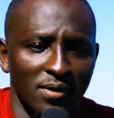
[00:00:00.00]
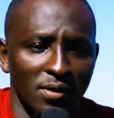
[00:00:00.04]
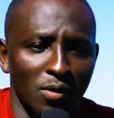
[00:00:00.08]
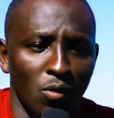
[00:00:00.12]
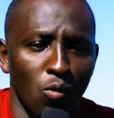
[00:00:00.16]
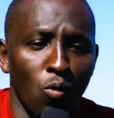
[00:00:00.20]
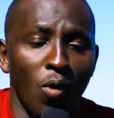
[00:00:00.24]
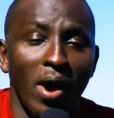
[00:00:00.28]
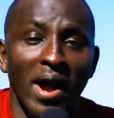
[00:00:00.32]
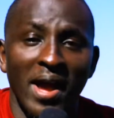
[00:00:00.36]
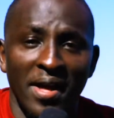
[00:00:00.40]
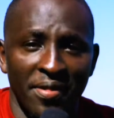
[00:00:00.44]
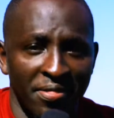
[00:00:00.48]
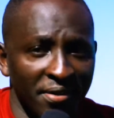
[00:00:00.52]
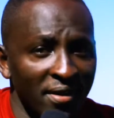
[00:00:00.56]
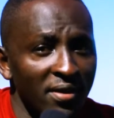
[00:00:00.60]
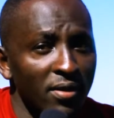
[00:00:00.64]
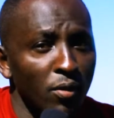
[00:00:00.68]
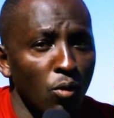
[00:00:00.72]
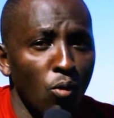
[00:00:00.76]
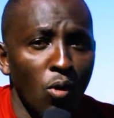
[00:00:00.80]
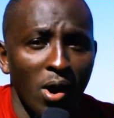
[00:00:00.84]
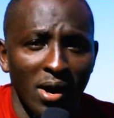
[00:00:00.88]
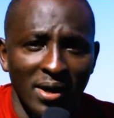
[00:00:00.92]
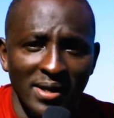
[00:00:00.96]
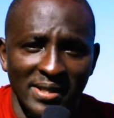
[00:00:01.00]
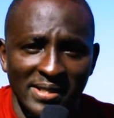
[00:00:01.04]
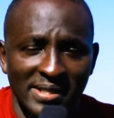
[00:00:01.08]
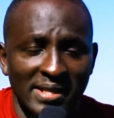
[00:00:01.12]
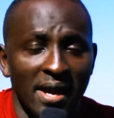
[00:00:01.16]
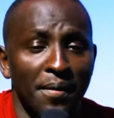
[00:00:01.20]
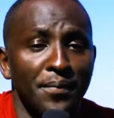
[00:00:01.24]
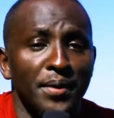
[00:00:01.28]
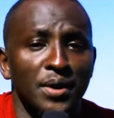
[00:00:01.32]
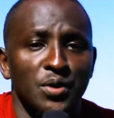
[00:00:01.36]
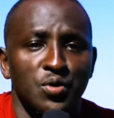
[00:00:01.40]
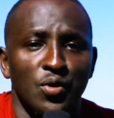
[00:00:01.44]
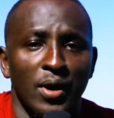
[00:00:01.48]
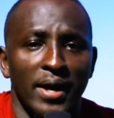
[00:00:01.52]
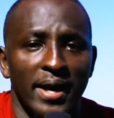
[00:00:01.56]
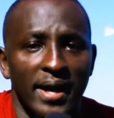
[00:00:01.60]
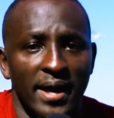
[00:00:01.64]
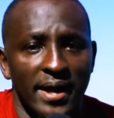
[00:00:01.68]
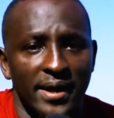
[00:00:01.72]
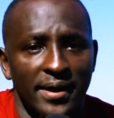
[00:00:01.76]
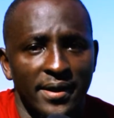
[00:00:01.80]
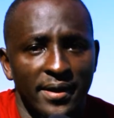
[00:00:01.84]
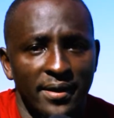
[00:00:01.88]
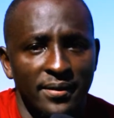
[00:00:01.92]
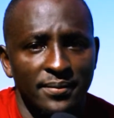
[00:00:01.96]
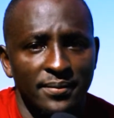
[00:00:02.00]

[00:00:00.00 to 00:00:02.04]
why I think the world is coming to an end.